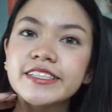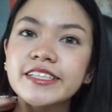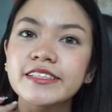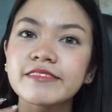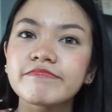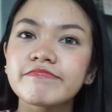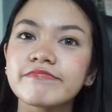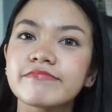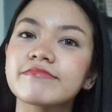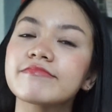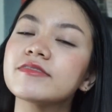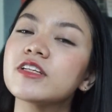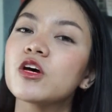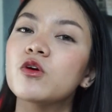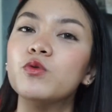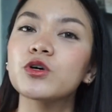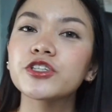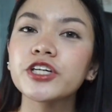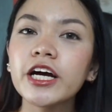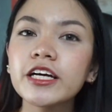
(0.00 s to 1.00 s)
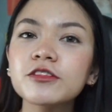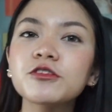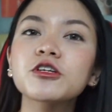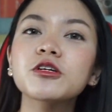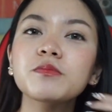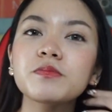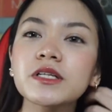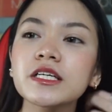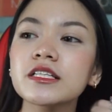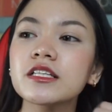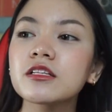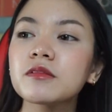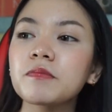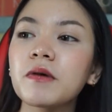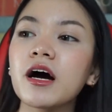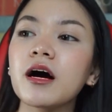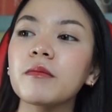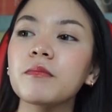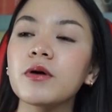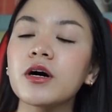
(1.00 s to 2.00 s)
it. We're trying to complete it
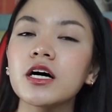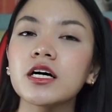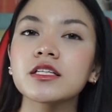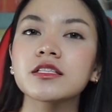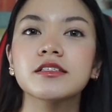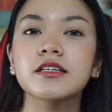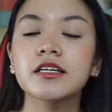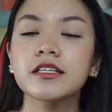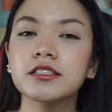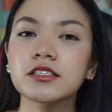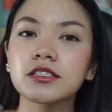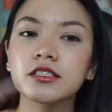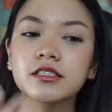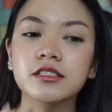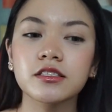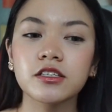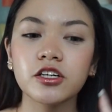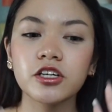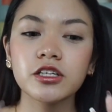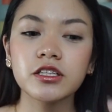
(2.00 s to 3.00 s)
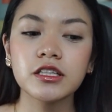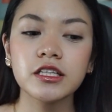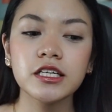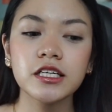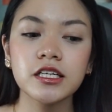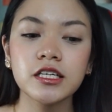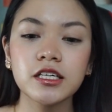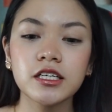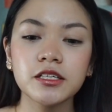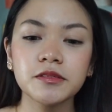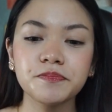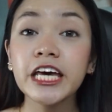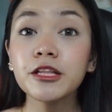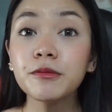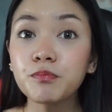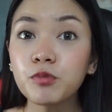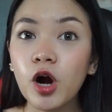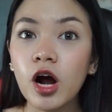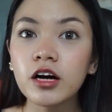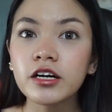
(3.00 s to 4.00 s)
pa, but it's currently
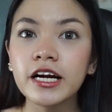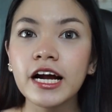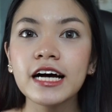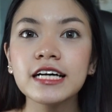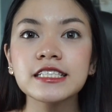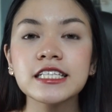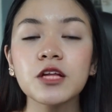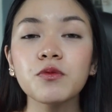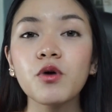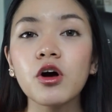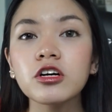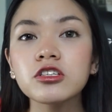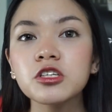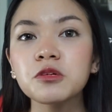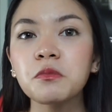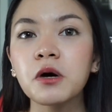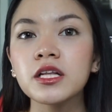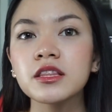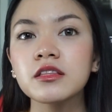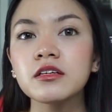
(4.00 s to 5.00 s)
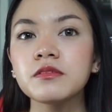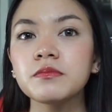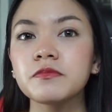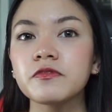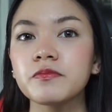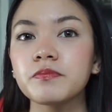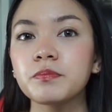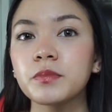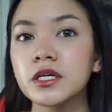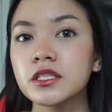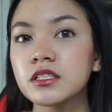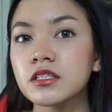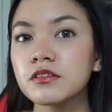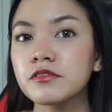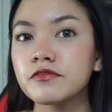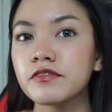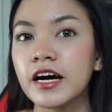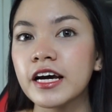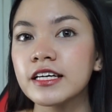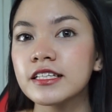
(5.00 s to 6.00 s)
in progress. And we also bought the Butter
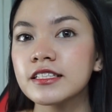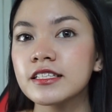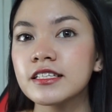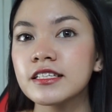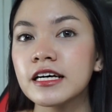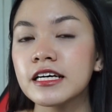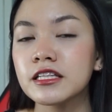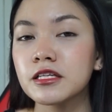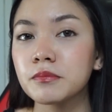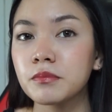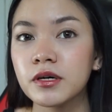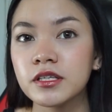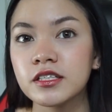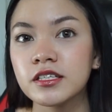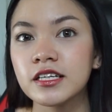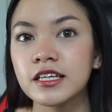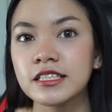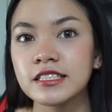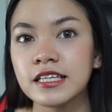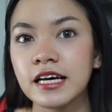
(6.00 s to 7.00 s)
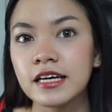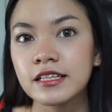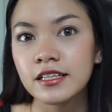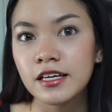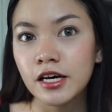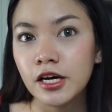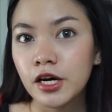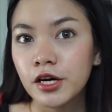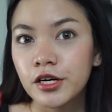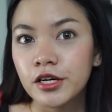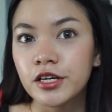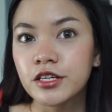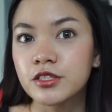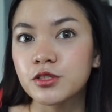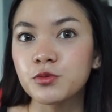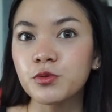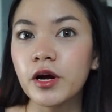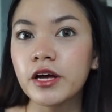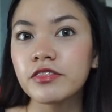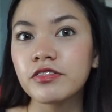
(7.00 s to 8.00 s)
vinyl and the Butter cassette.
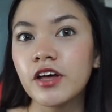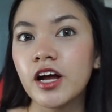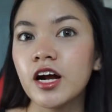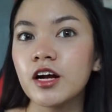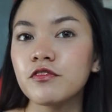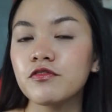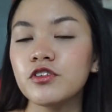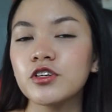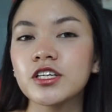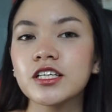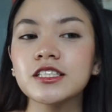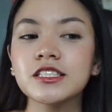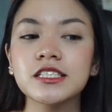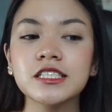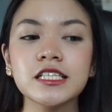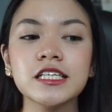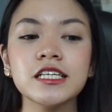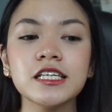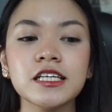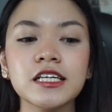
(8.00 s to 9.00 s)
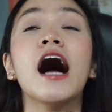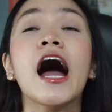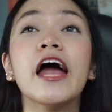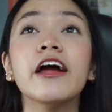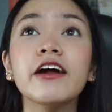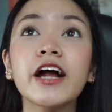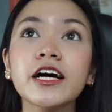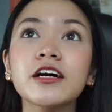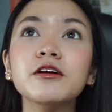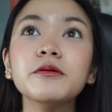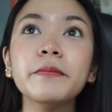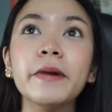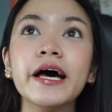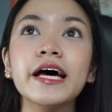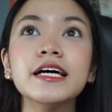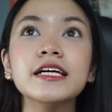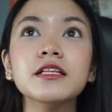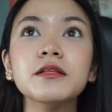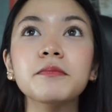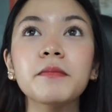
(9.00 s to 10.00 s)
It's right there if you can see. I
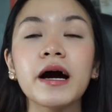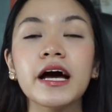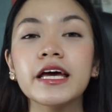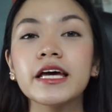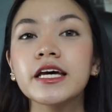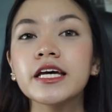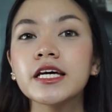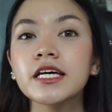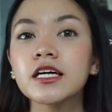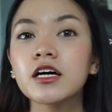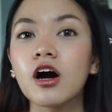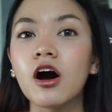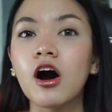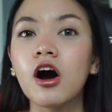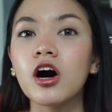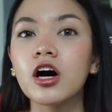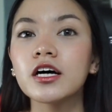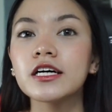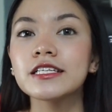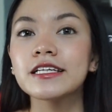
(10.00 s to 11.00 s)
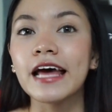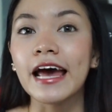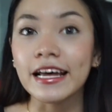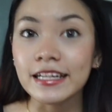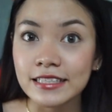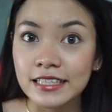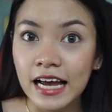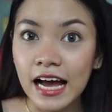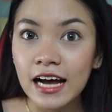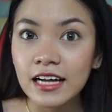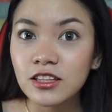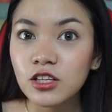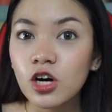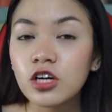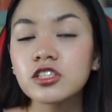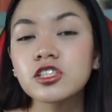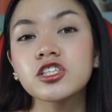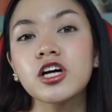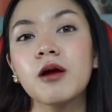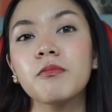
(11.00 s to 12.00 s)
recommend buying on NCAT
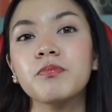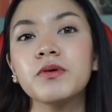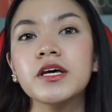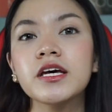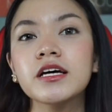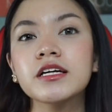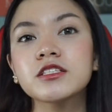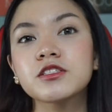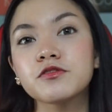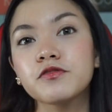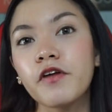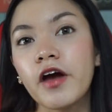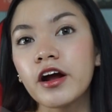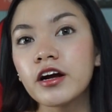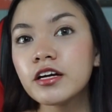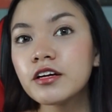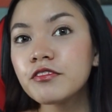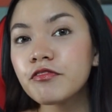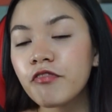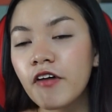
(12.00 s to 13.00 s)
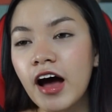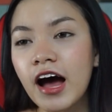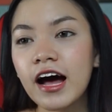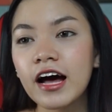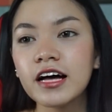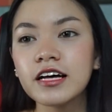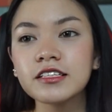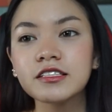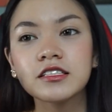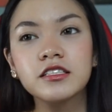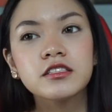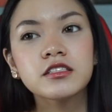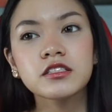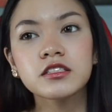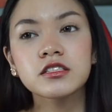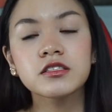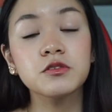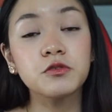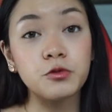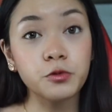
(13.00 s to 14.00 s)
on SHOPEE. It's very fast. It's